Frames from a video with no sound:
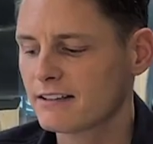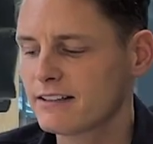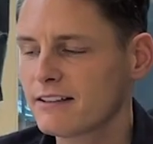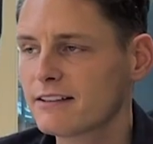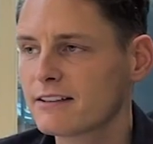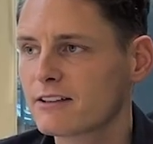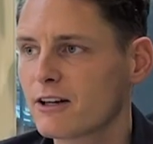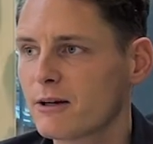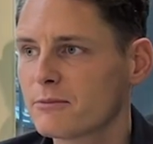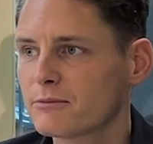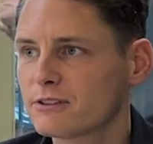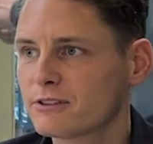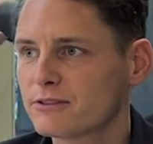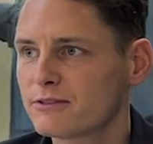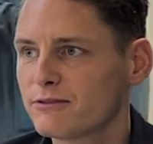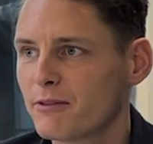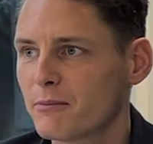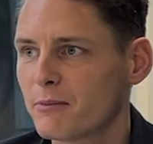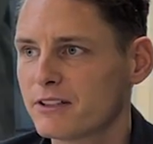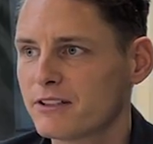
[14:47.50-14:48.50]
I think it comes
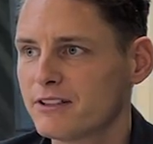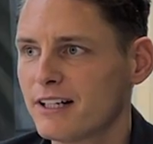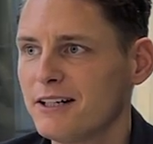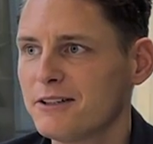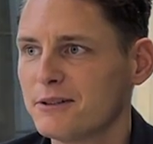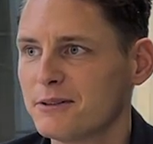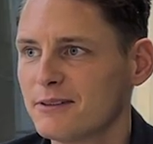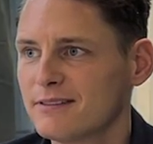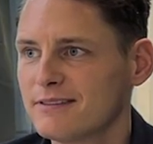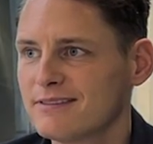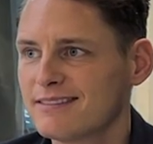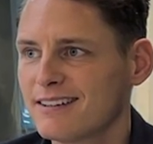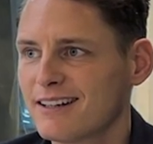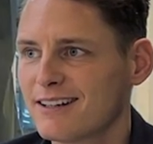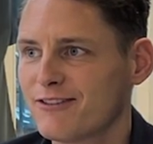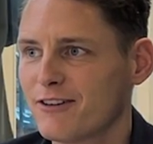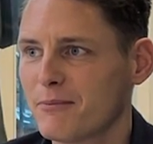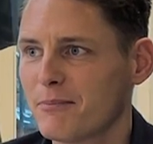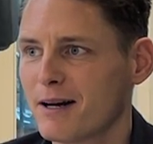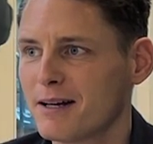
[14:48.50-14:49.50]
from my childhood
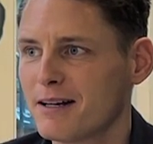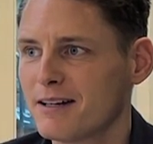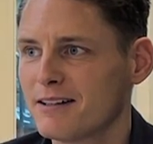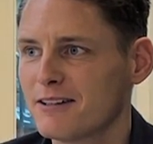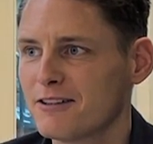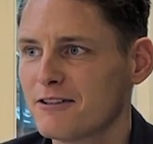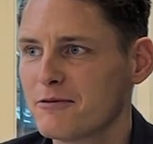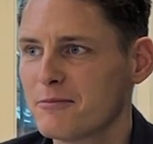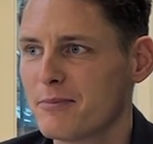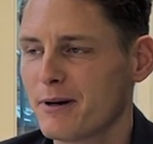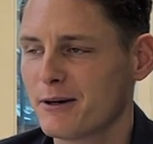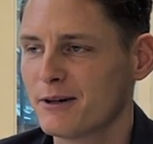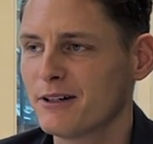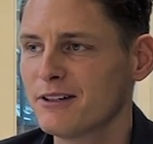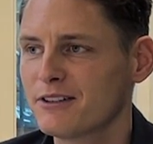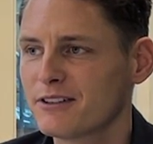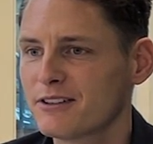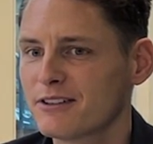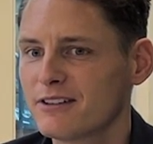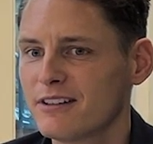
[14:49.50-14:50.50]
and from my
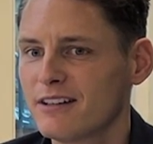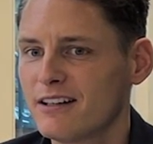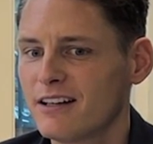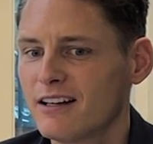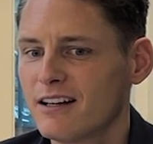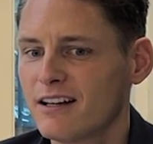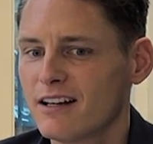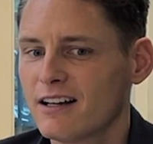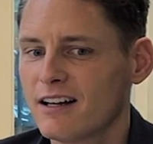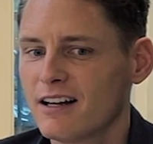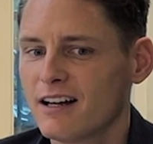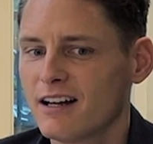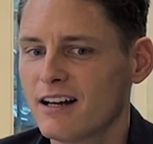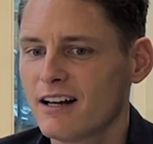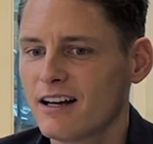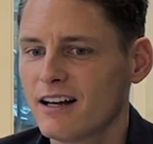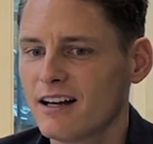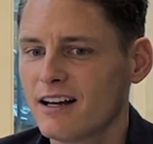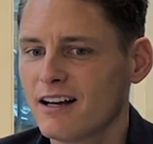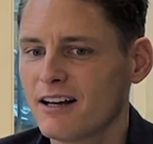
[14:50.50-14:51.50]
parents,
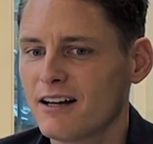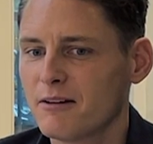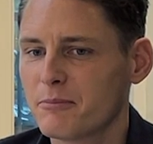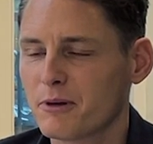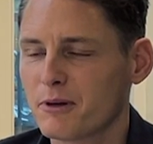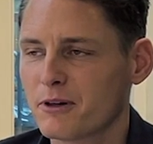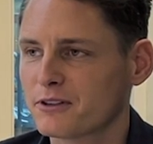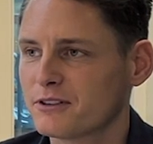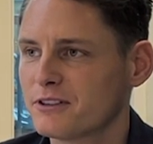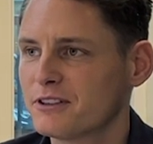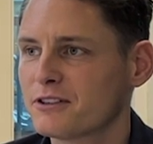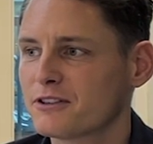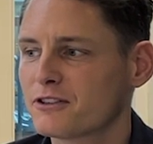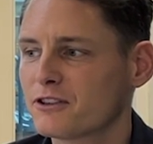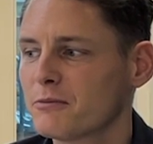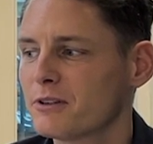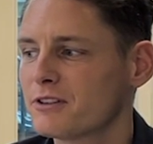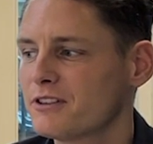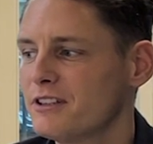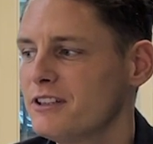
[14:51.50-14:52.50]
because this is
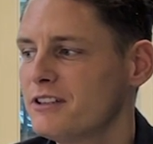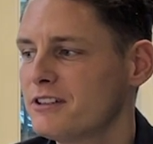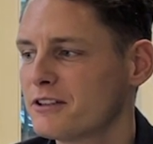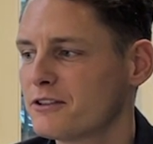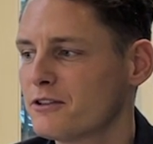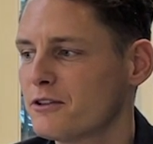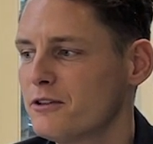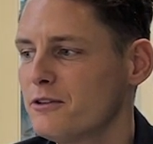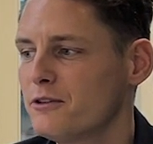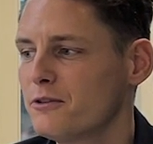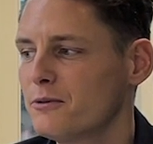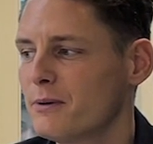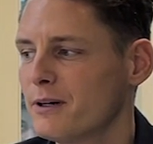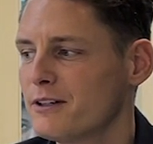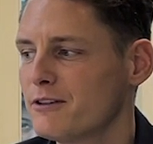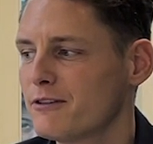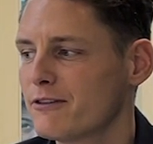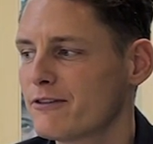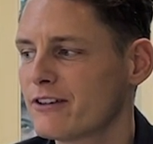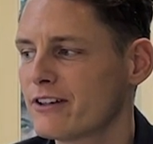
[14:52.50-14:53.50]
so much easier to do when
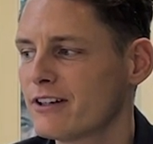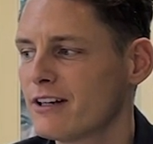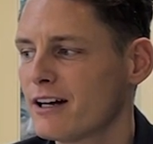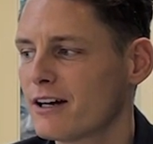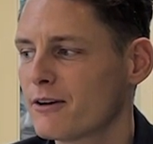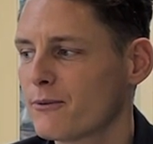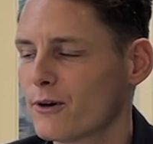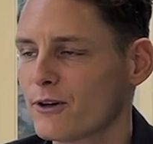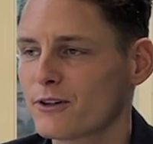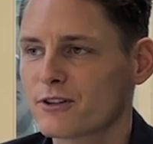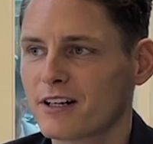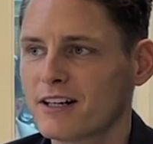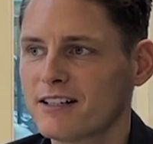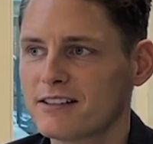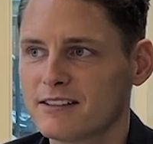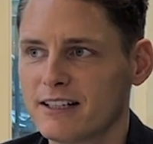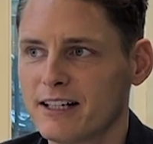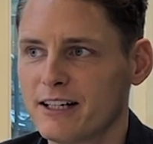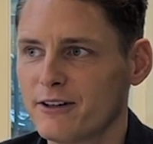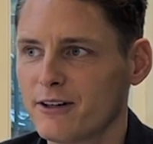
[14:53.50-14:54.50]
you feel like worst
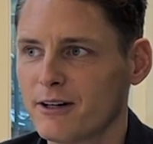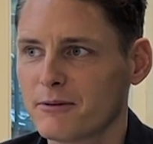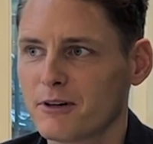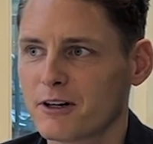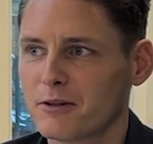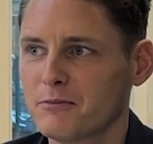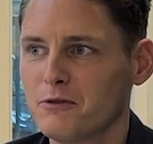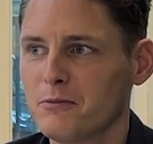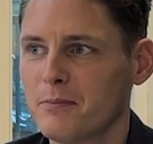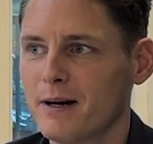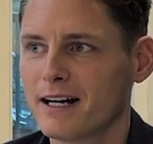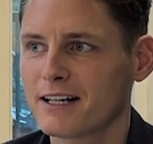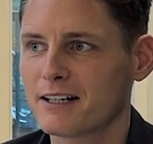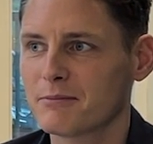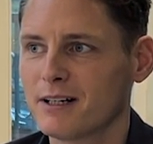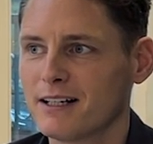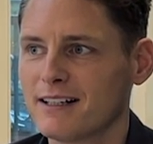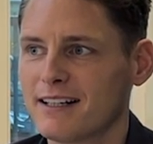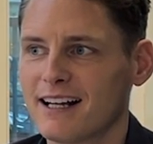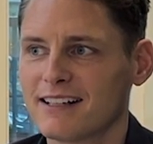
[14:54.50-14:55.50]
case scenario, I'm going to move back in
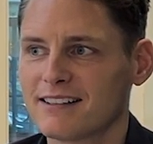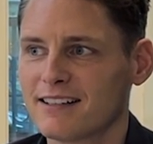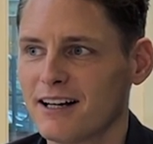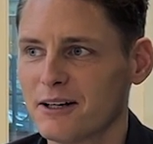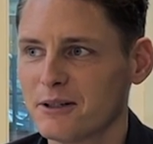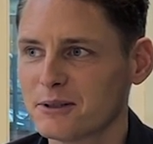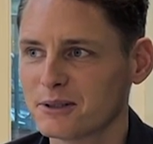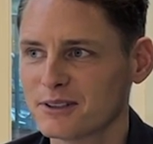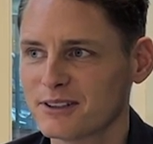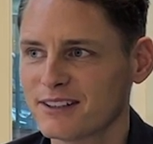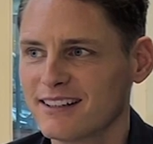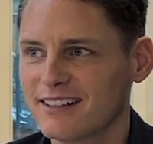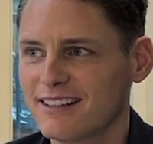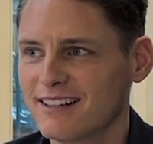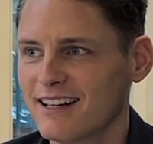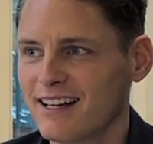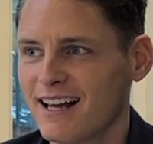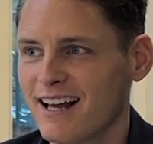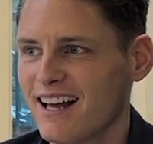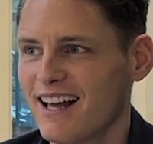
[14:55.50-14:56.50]
my dad's house.
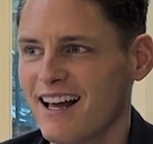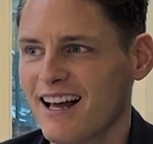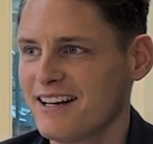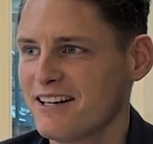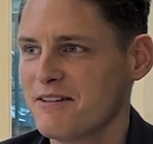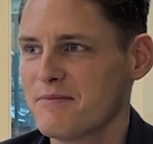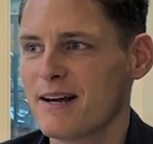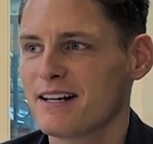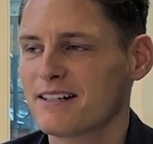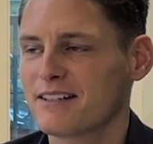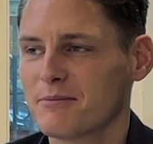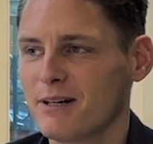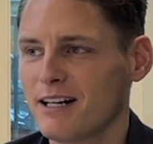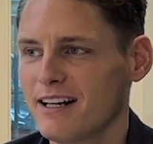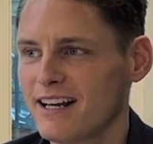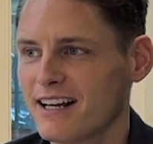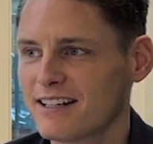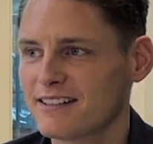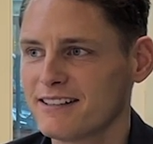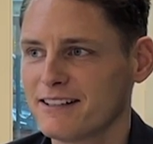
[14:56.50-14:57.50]
And he makes some
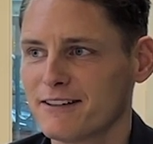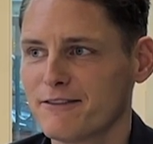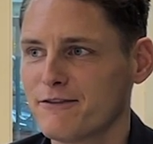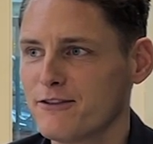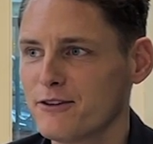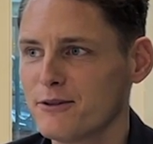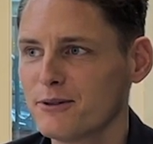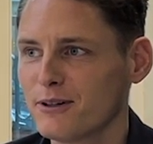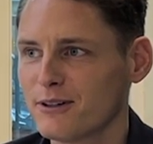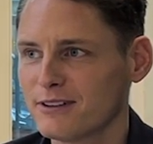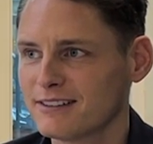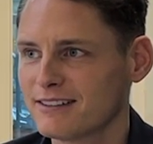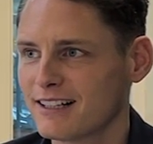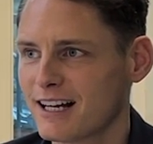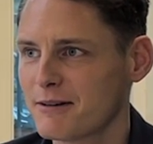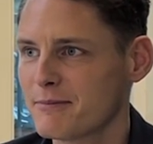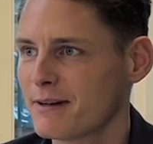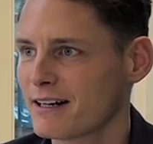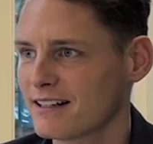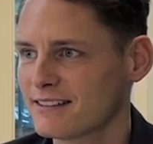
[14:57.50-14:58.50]
excellent food all the
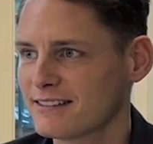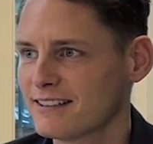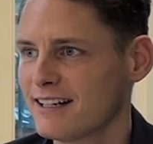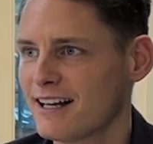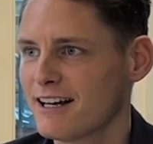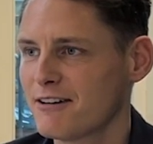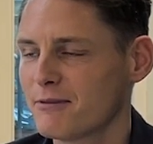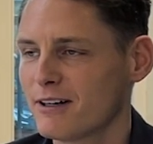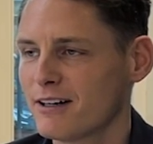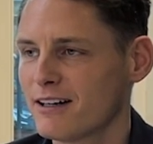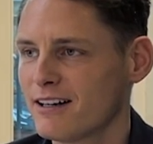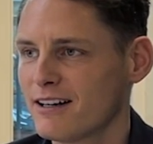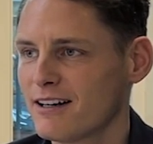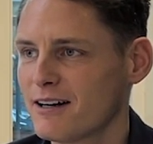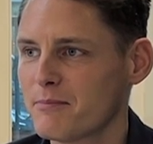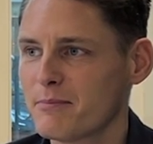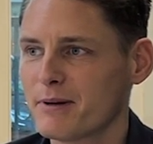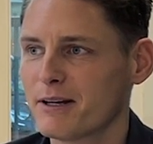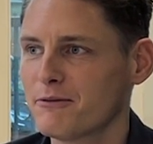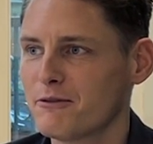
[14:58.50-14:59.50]
time, and I still have
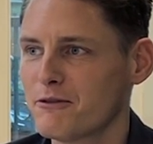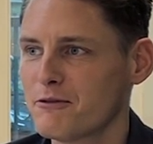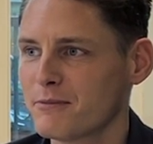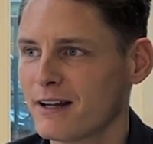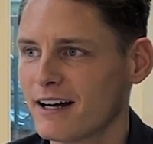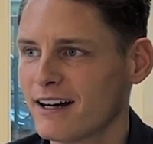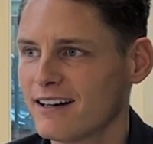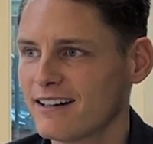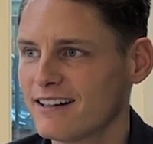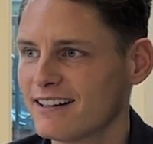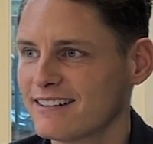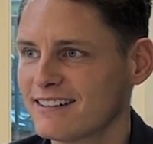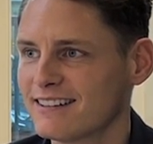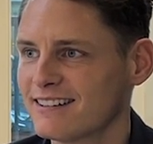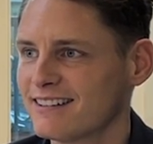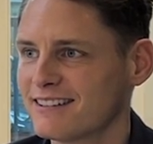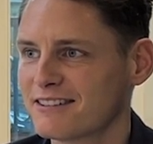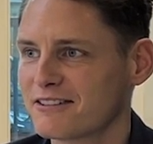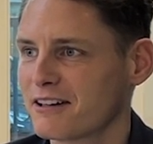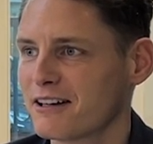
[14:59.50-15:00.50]
a big room there, and
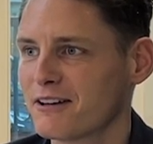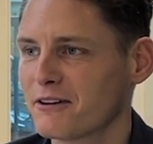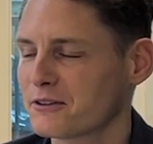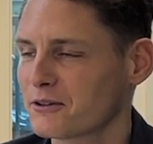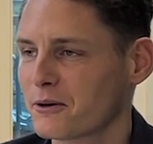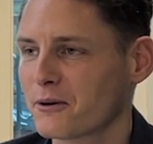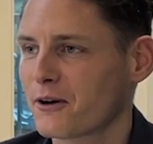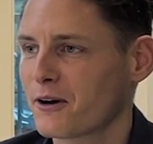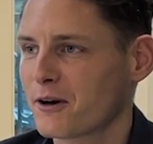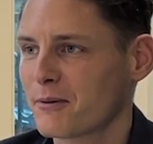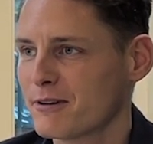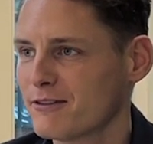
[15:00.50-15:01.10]
then it's all gonna